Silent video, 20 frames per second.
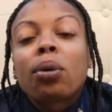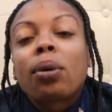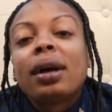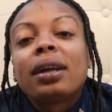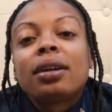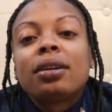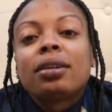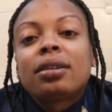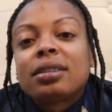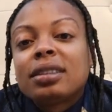
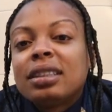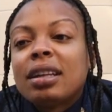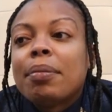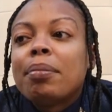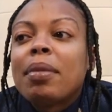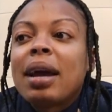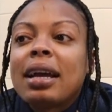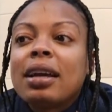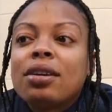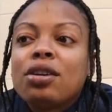creditors that
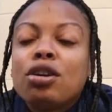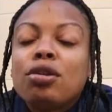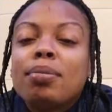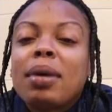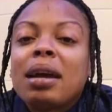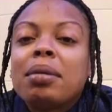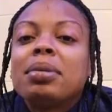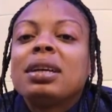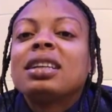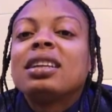you
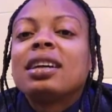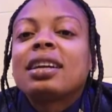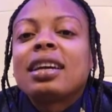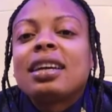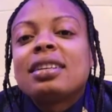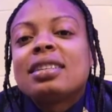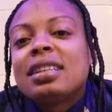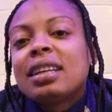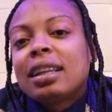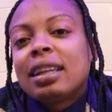may be
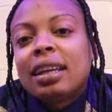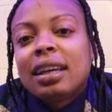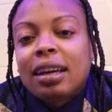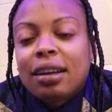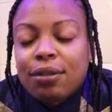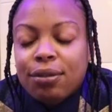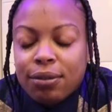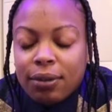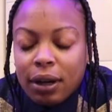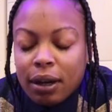looking to
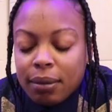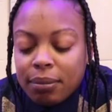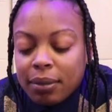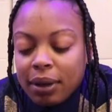lend from.